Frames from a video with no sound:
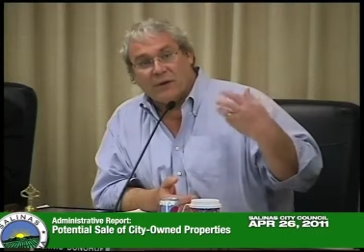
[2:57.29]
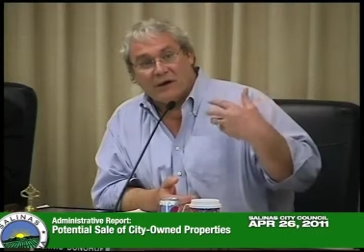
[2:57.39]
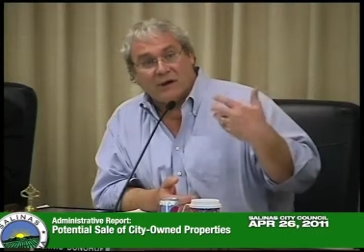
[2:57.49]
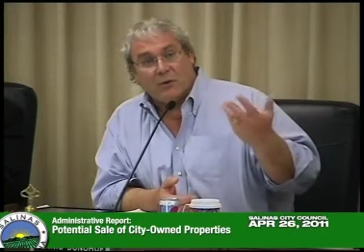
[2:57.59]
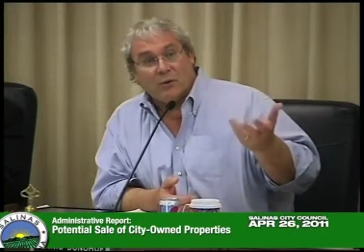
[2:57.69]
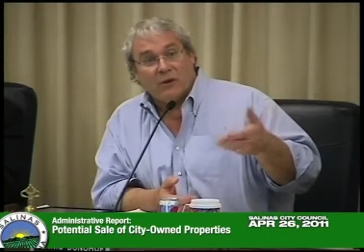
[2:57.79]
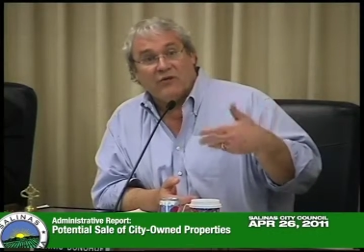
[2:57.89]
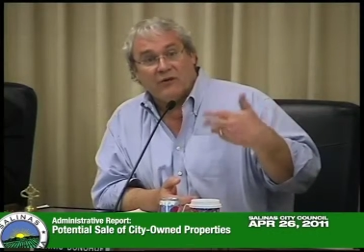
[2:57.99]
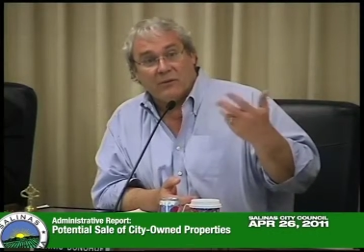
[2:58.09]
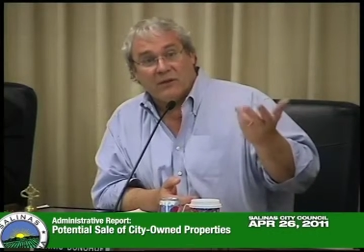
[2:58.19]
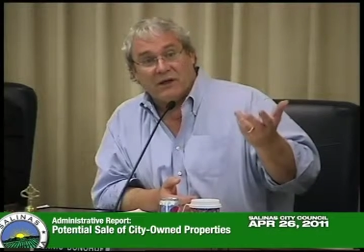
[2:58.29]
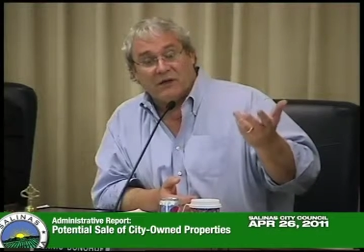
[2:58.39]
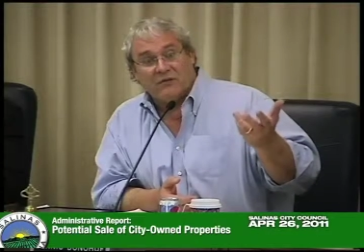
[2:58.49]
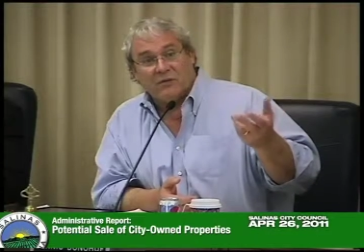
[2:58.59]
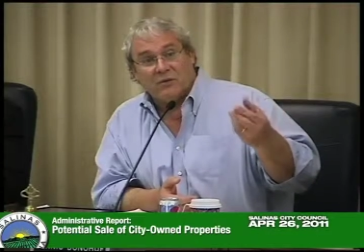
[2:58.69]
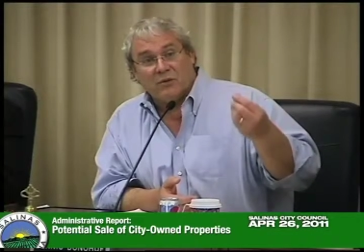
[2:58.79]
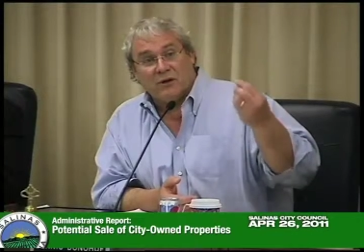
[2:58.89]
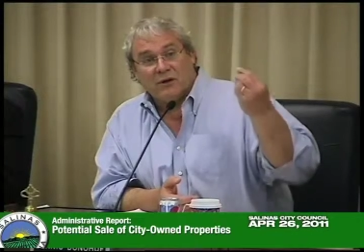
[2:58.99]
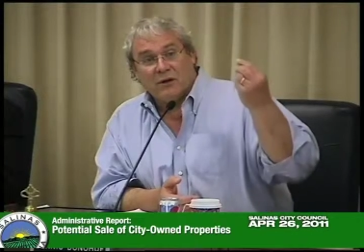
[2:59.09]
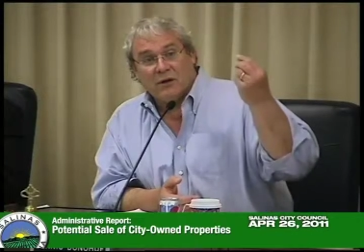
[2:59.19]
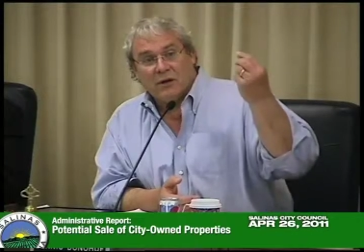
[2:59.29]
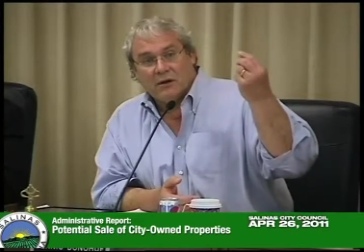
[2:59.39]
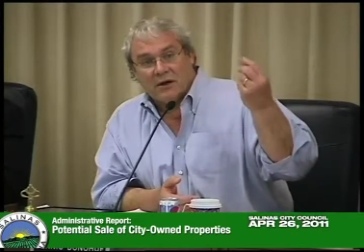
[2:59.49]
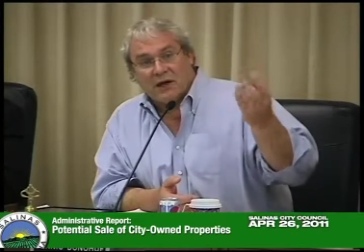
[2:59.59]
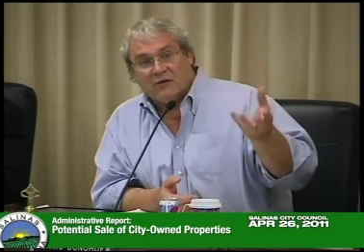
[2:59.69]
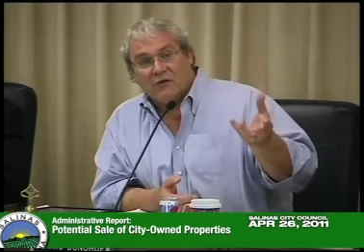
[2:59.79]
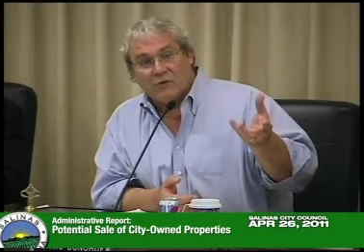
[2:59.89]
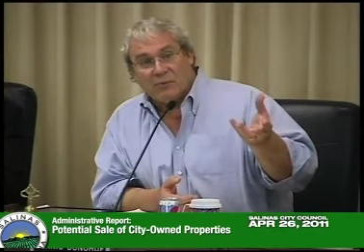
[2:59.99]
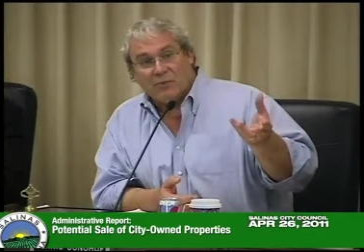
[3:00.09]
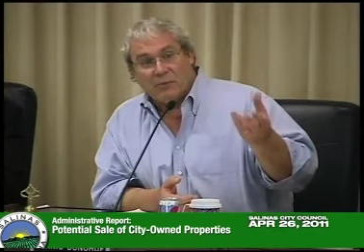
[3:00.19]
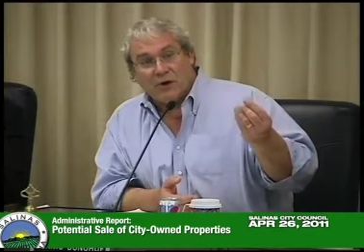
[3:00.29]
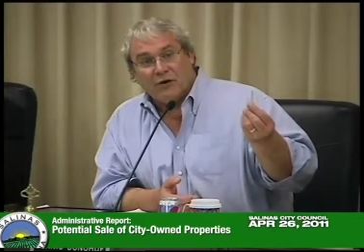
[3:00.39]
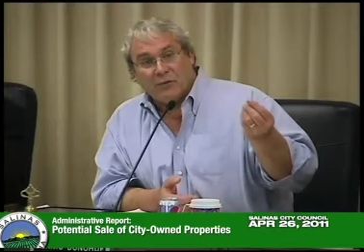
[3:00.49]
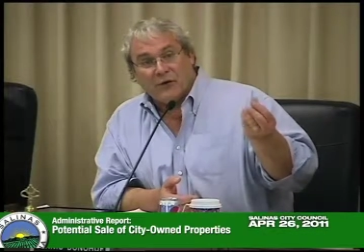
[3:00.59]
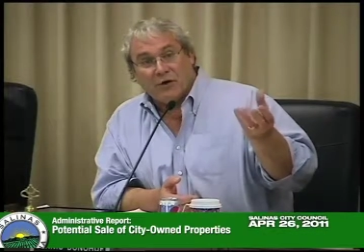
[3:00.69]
but I think we're reasonably comfortable with the council's prepared to be